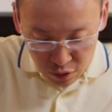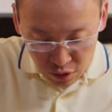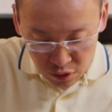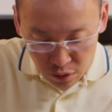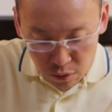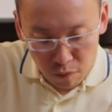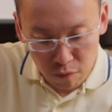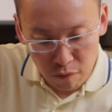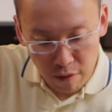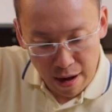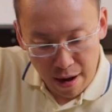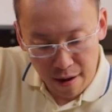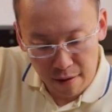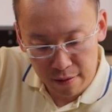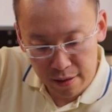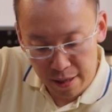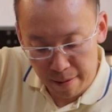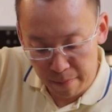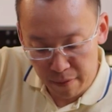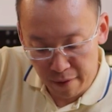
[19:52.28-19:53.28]
just to
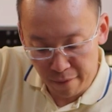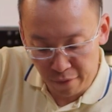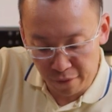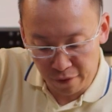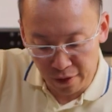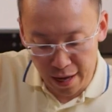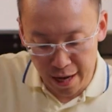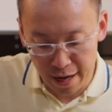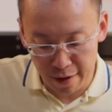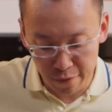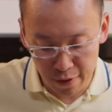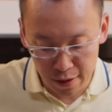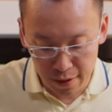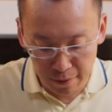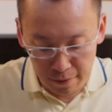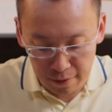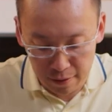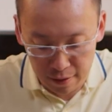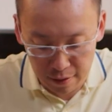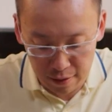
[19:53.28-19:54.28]
round up the
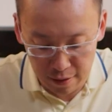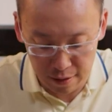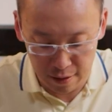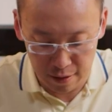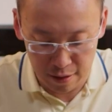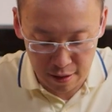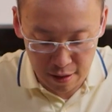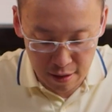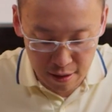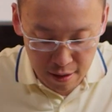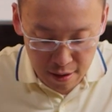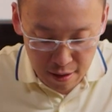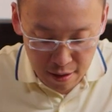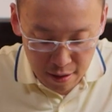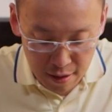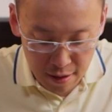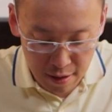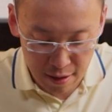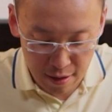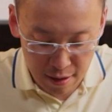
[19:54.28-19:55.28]
flavor.
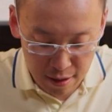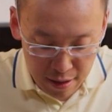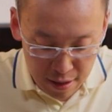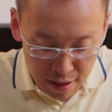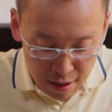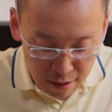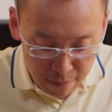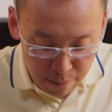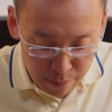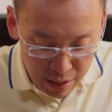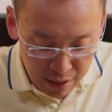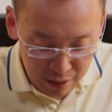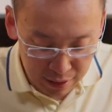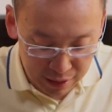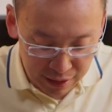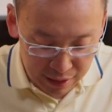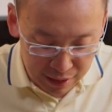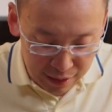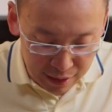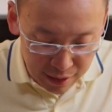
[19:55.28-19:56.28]
Another
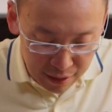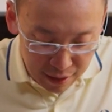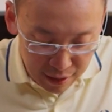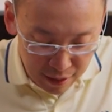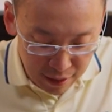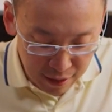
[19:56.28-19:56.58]
mix.